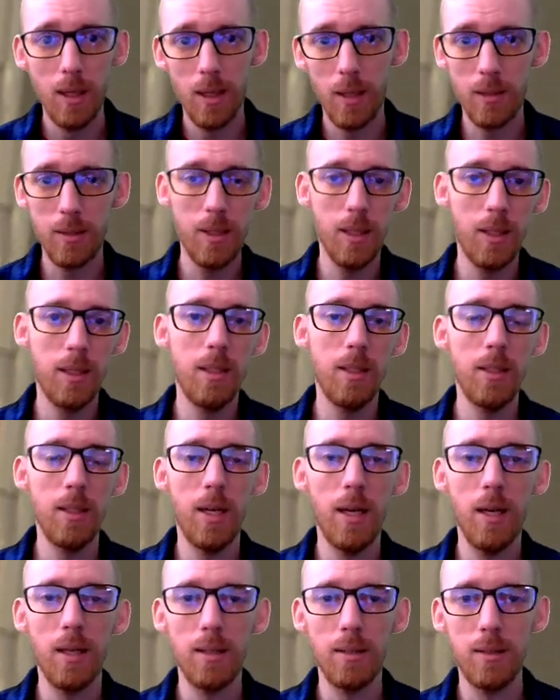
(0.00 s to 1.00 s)
Let's get into
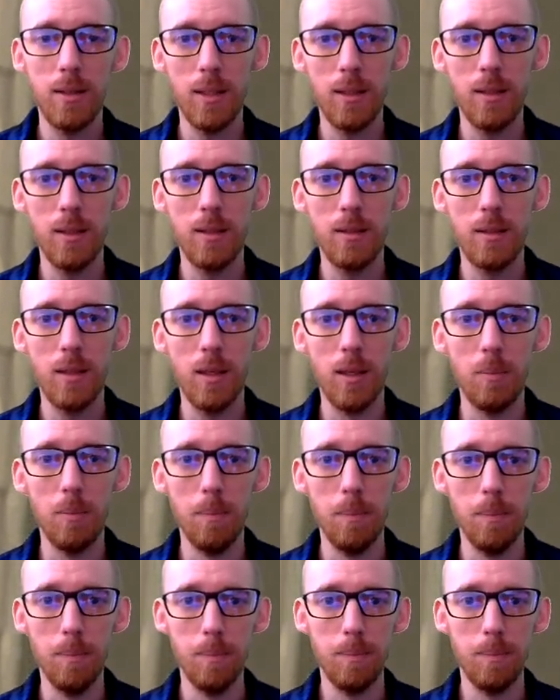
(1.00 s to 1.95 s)
how to set this up.